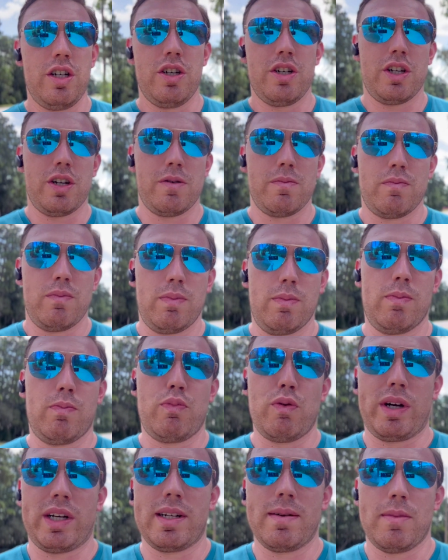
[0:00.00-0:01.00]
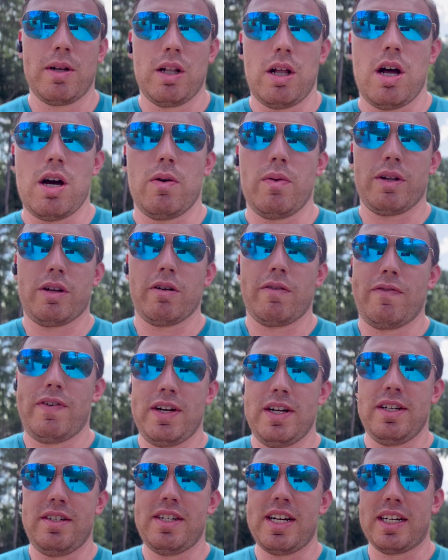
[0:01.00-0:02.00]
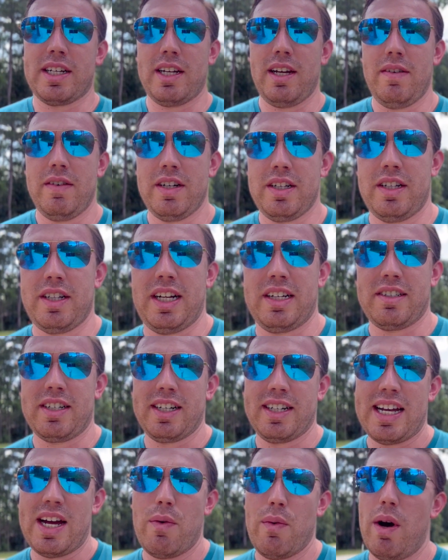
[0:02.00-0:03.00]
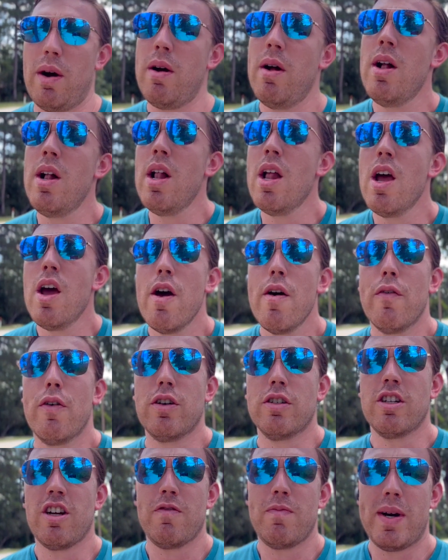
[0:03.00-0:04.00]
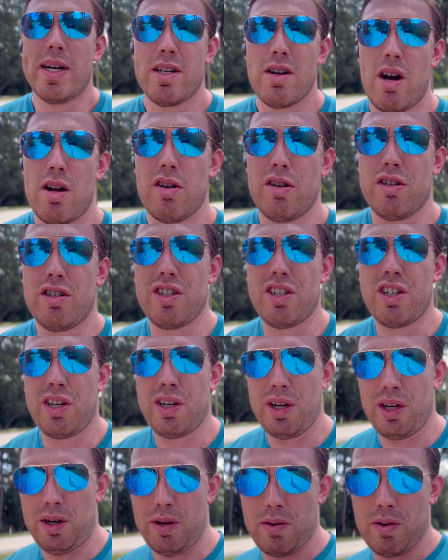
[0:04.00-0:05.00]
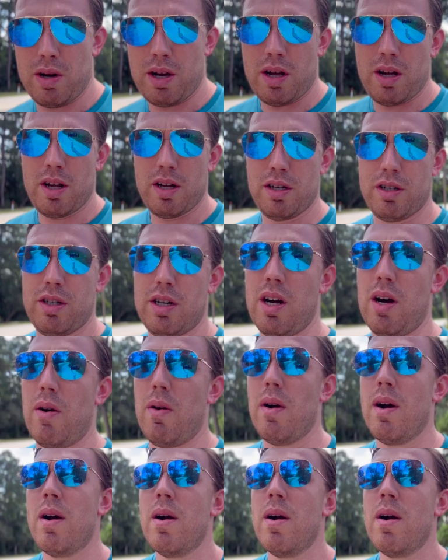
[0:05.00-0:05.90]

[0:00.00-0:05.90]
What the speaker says: Do you bring them along with your fitness activities and things like that? Well, first off, my daughter's 2, so